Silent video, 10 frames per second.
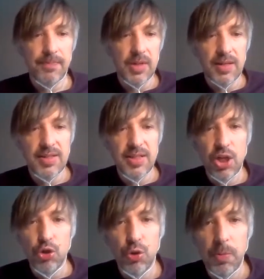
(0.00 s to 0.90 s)

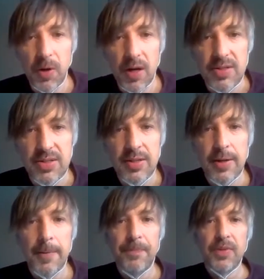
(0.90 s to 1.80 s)
CO2 price
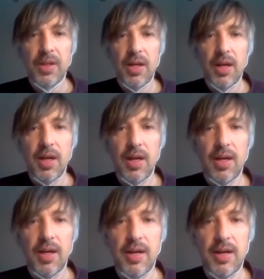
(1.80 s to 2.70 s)

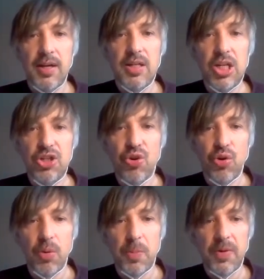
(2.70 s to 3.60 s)
in
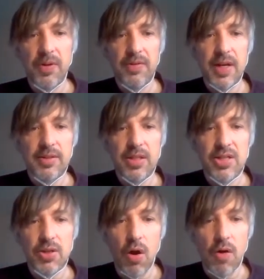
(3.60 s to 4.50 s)
Europe that
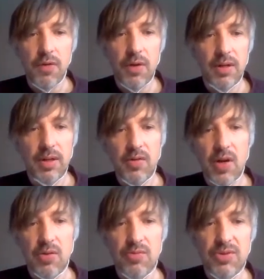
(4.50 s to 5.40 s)
is hovering
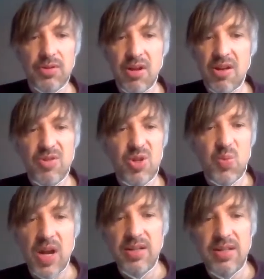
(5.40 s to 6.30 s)
around
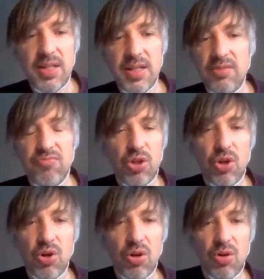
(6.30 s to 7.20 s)
20
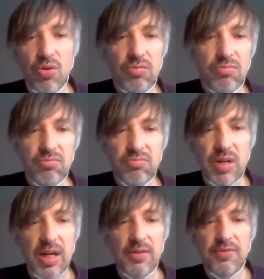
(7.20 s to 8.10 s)
euro,
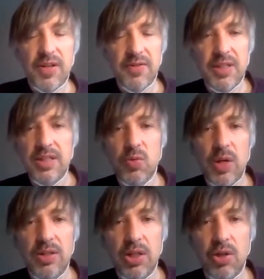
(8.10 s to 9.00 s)
well, 15,
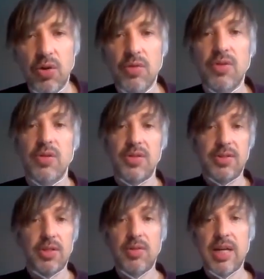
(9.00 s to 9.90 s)
20 euro,
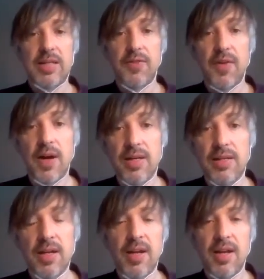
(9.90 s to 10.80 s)
so that's
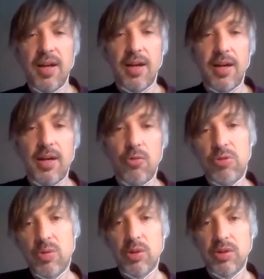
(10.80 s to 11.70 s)
fine.
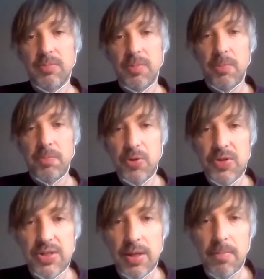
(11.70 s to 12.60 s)
We will put
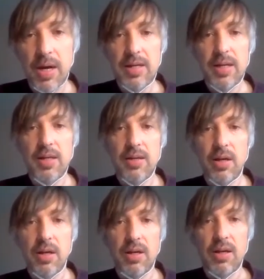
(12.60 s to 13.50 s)
some money
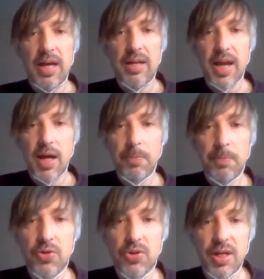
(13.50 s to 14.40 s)
and help
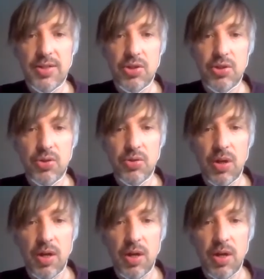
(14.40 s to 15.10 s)
projects to